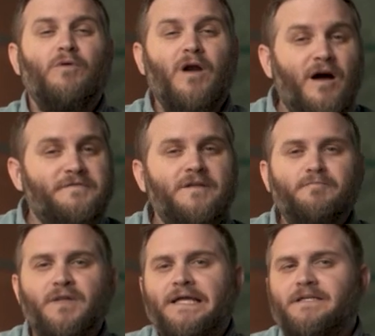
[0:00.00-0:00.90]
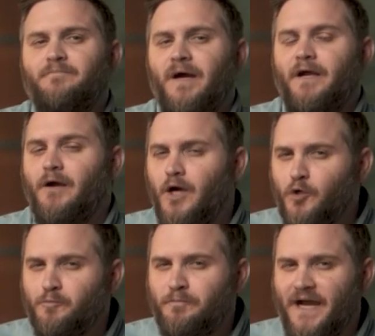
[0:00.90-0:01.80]
We're often blinded by our
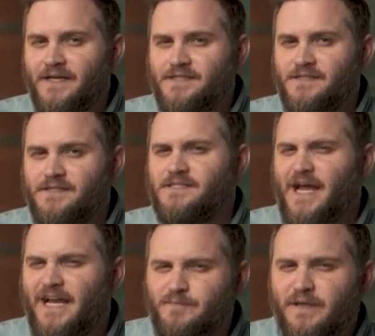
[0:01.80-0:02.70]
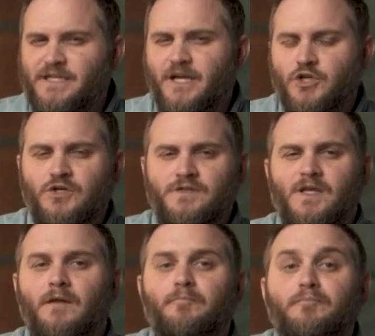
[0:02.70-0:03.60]
own biases, expectations,
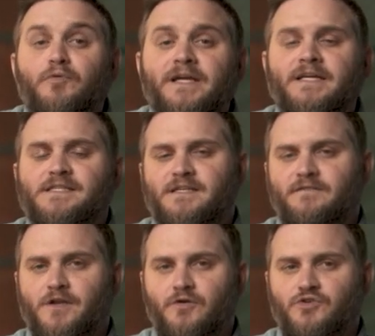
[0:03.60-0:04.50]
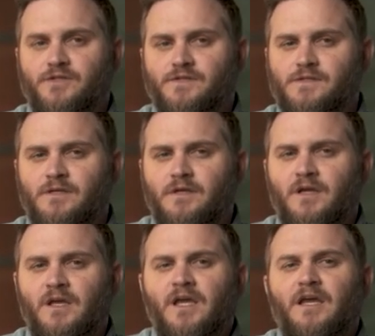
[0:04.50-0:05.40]
and preconceived notions.
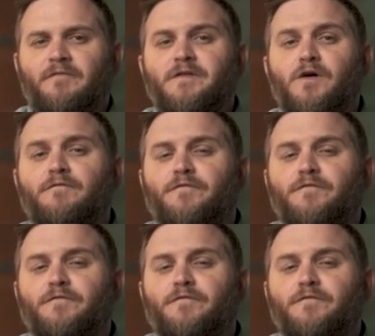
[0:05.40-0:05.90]
If we don't